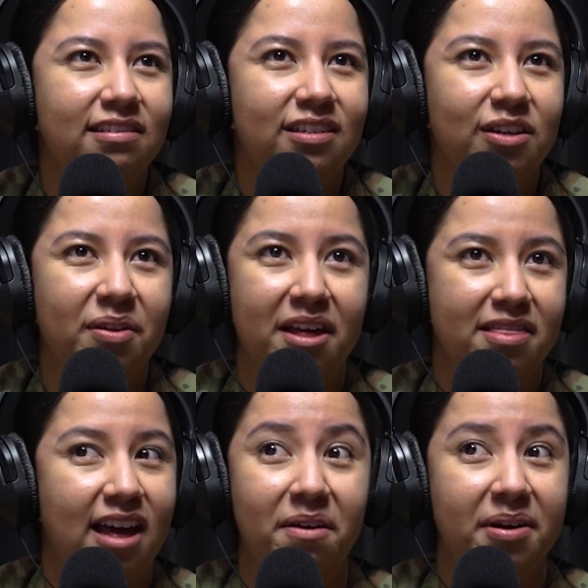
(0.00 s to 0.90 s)
so
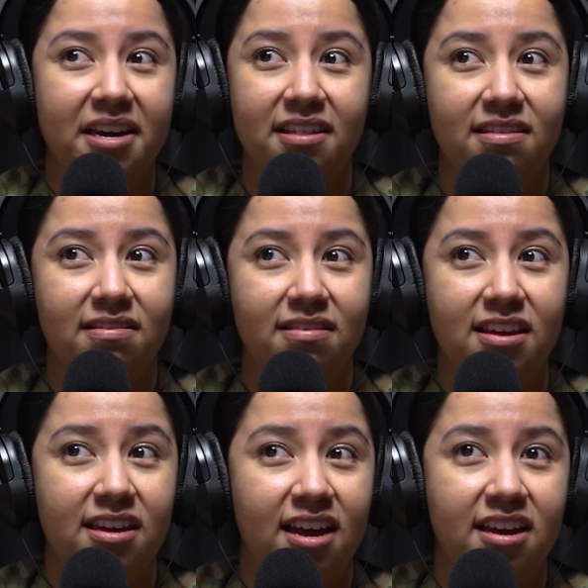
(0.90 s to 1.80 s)
then that way
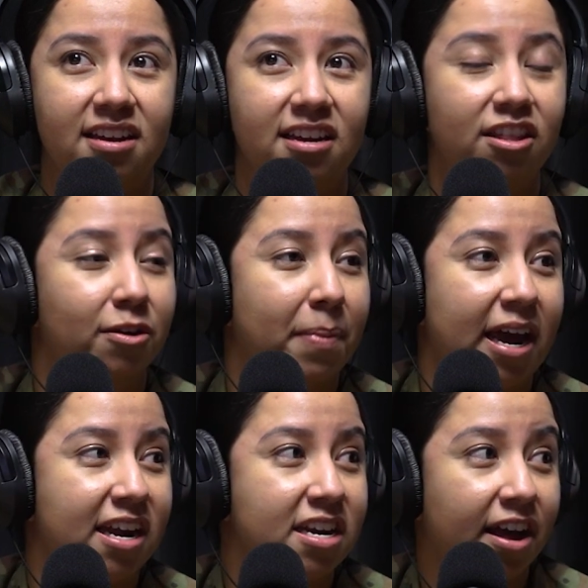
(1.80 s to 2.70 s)
they can either
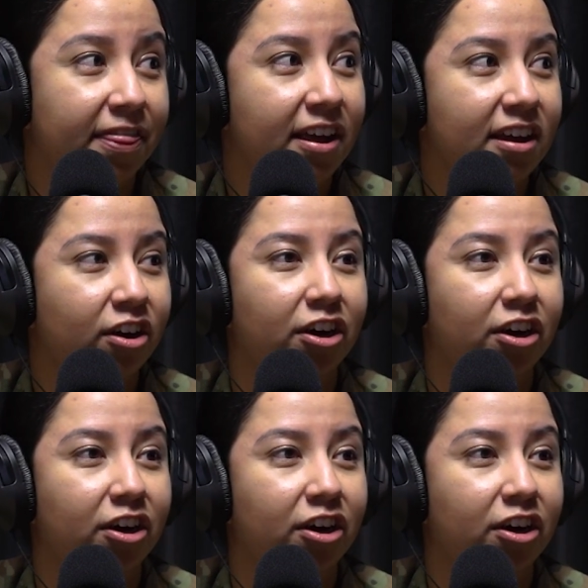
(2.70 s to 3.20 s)
pay nothing